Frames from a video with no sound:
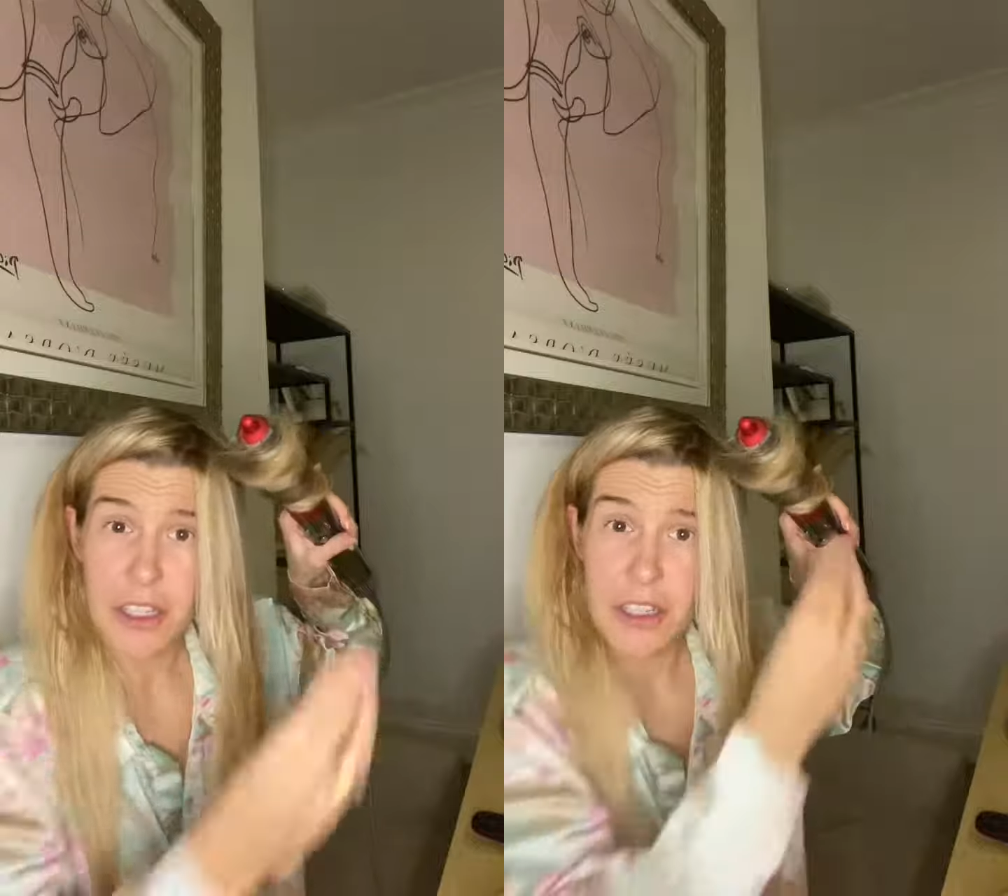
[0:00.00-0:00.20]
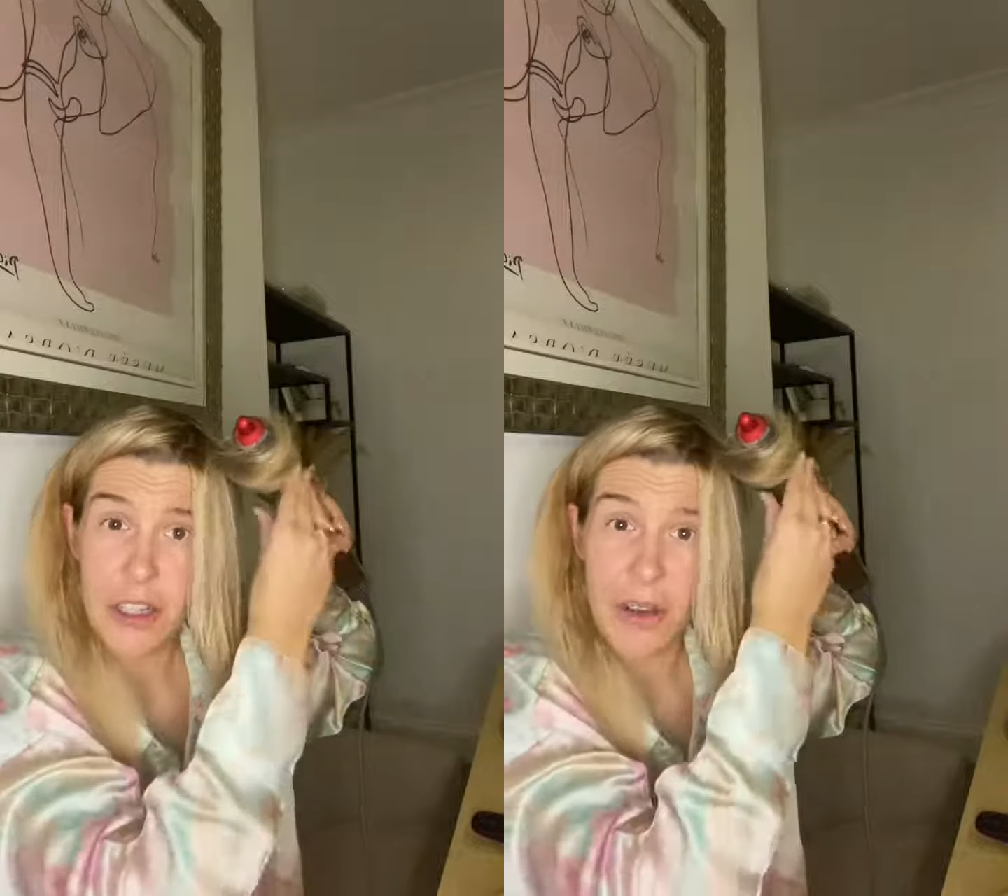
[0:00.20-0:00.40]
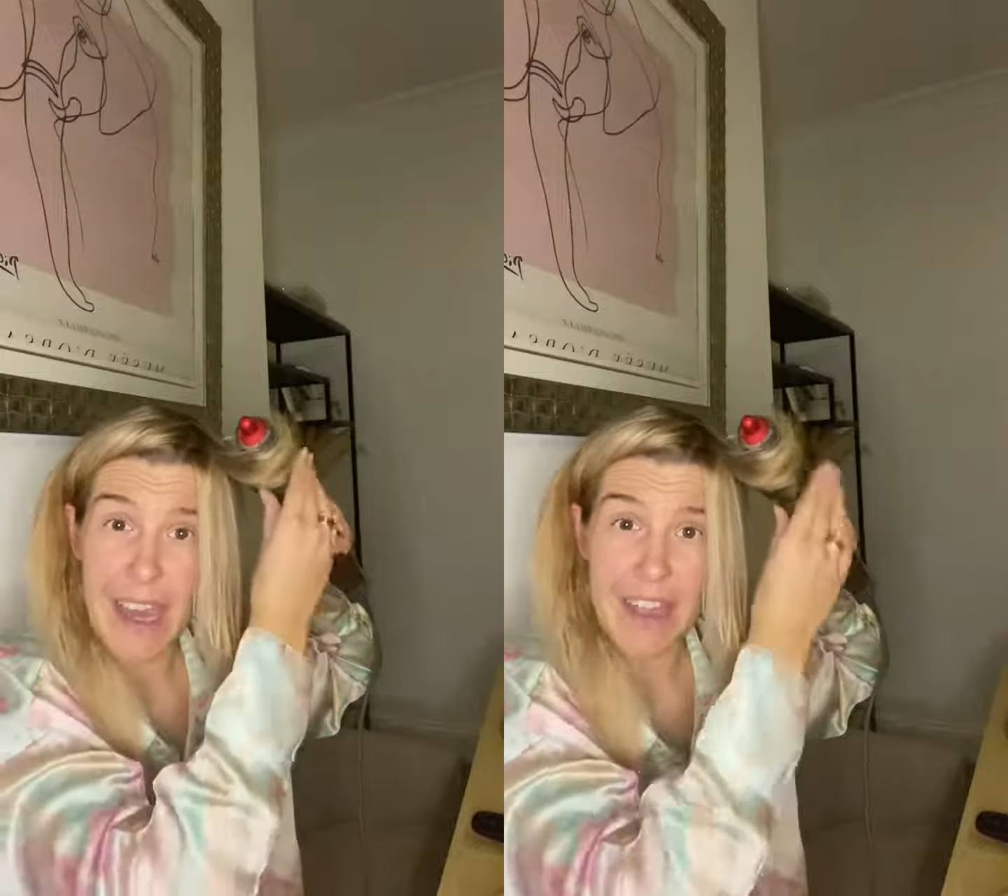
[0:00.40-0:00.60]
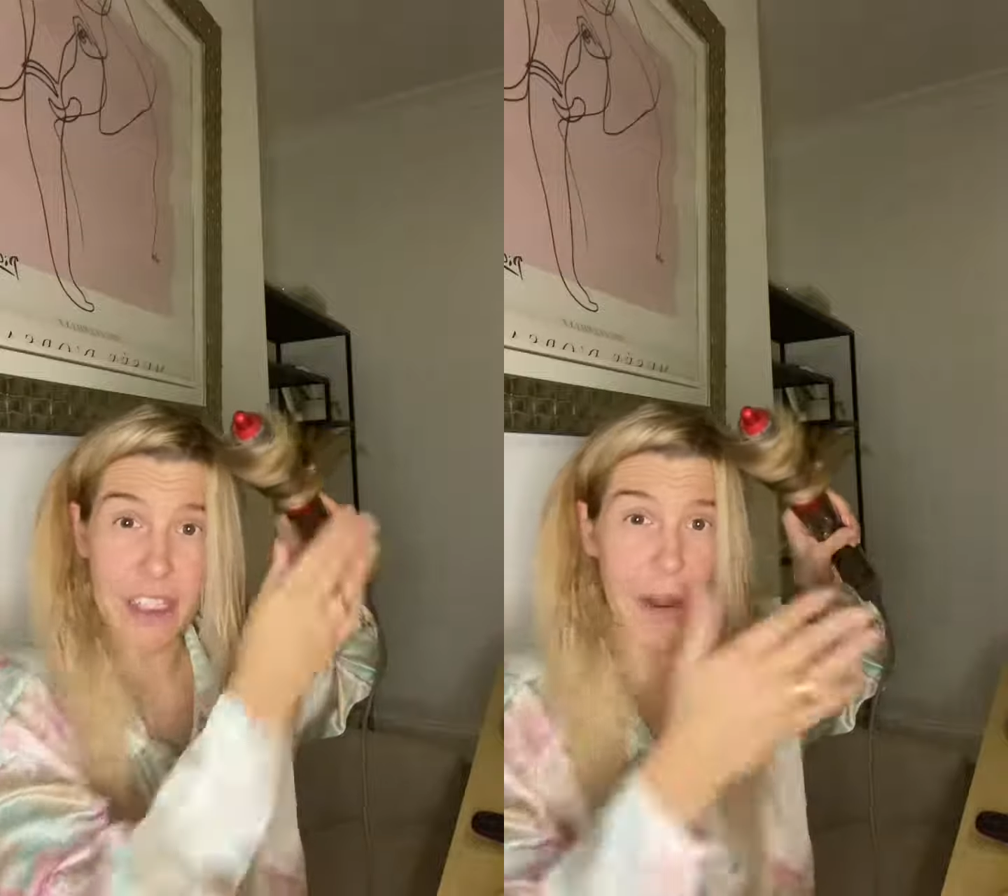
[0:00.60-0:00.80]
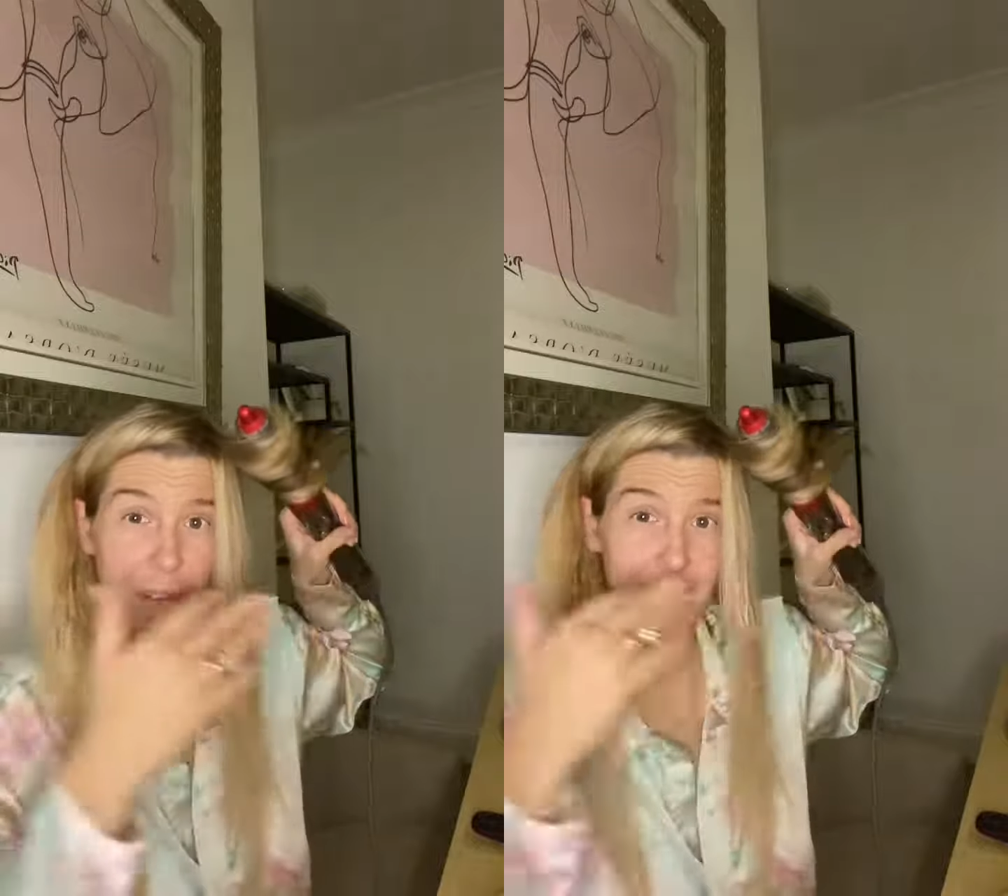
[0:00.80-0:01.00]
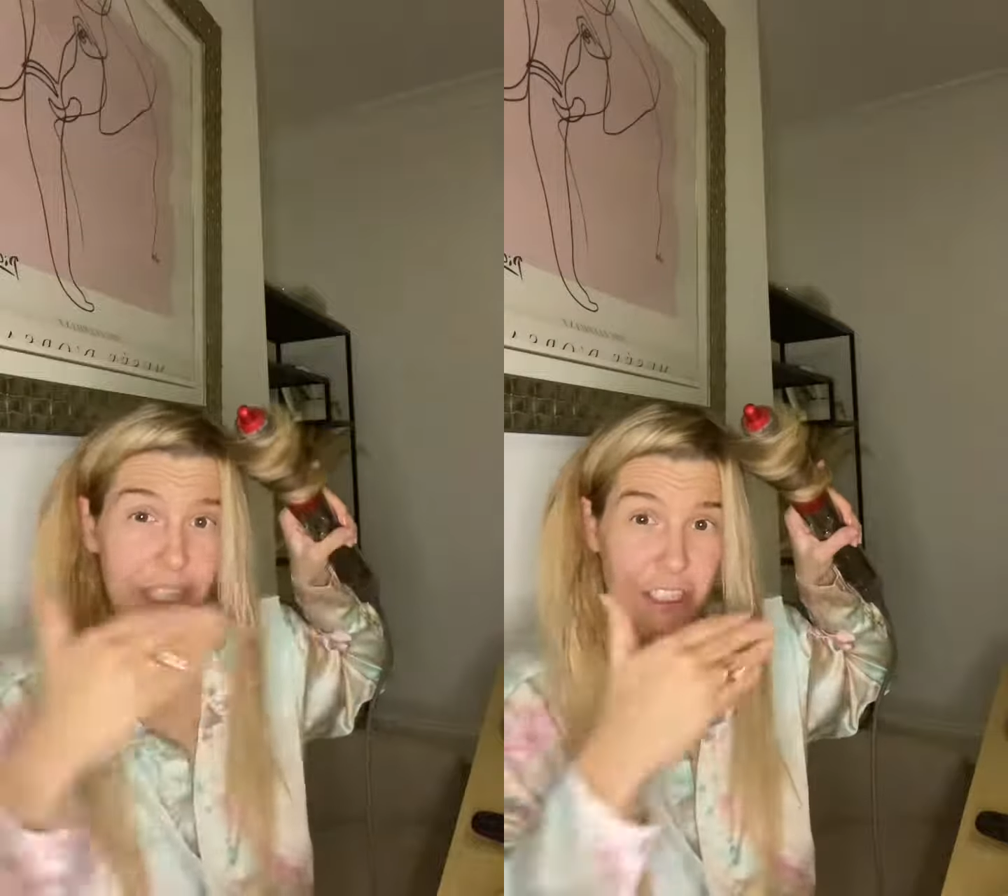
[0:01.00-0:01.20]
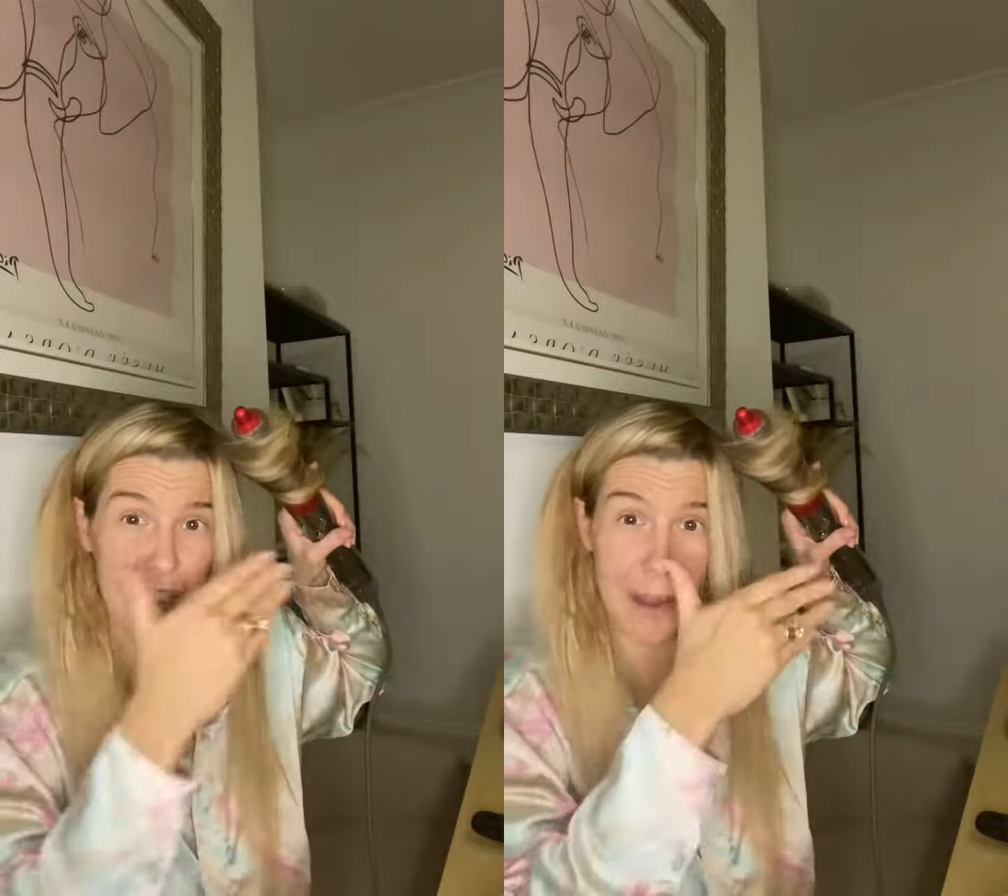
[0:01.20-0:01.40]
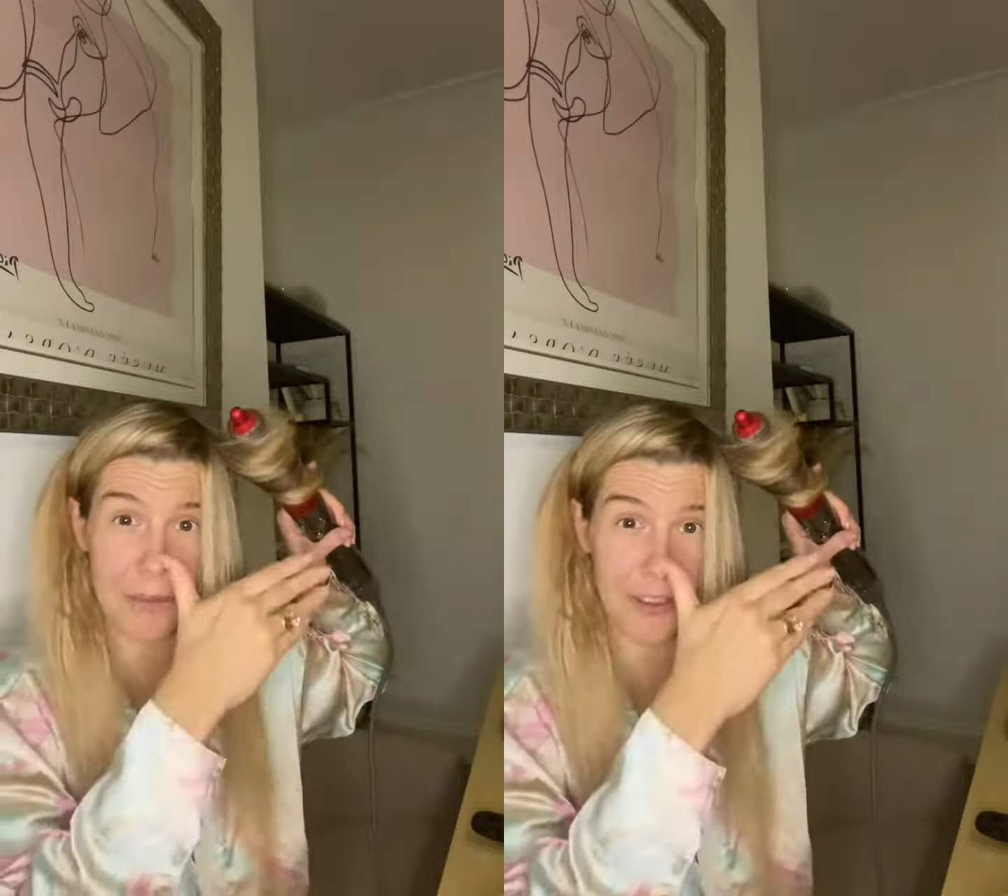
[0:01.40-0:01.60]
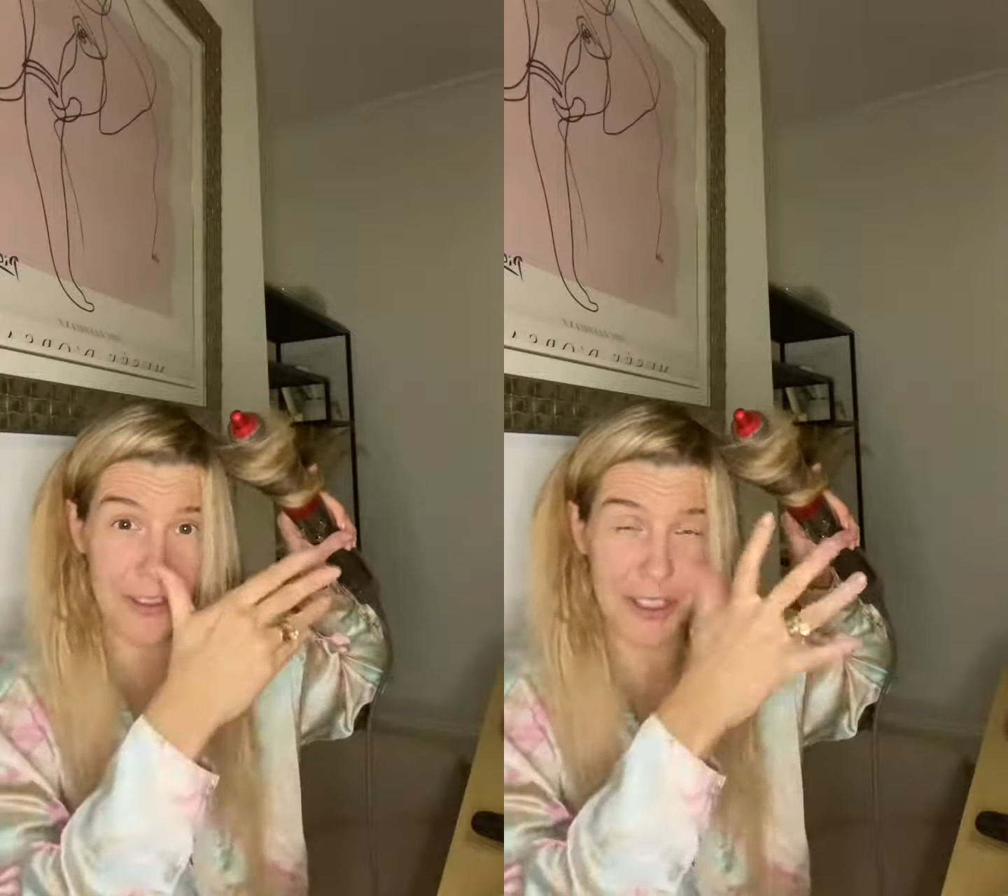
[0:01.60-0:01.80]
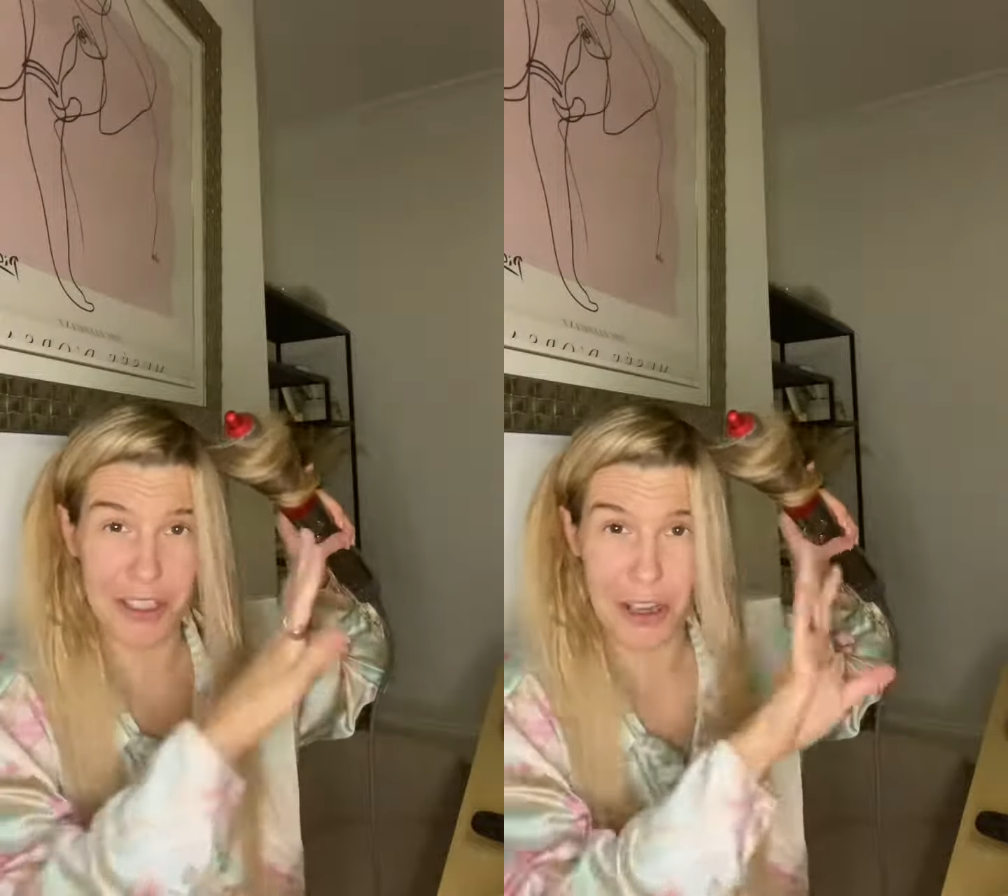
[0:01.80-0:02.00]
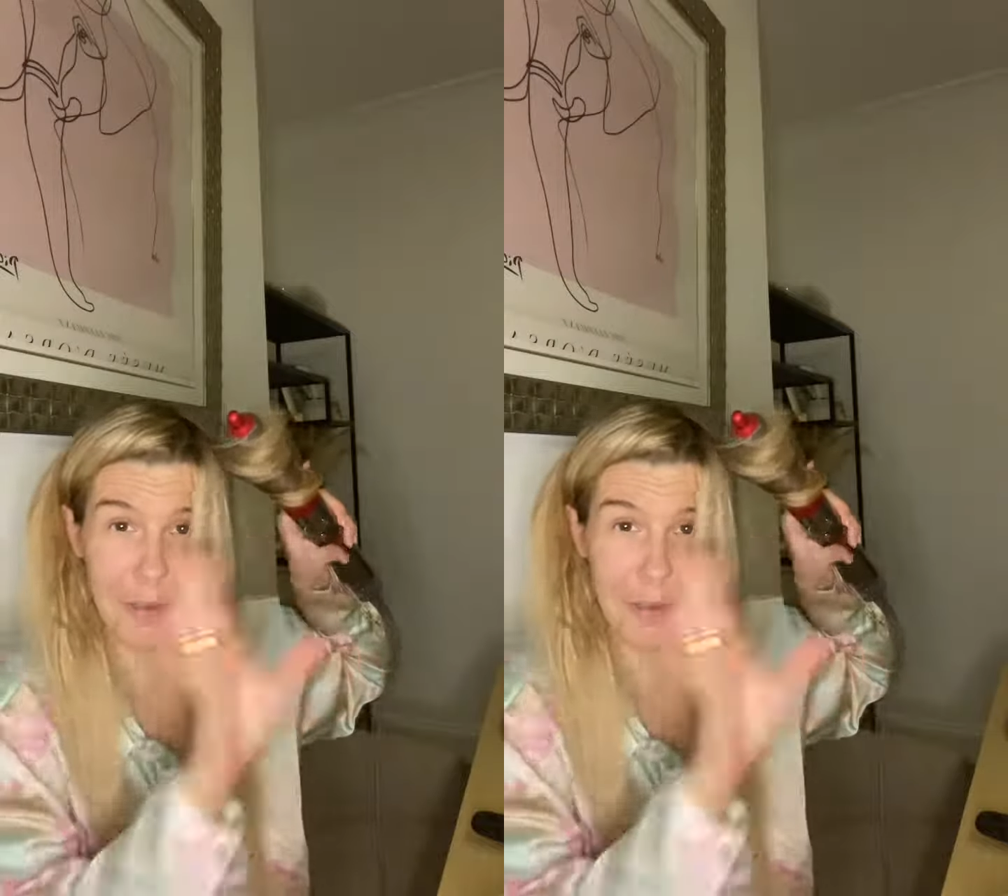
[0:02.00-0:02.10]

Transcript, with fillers: So yeah, so I literally am just going to do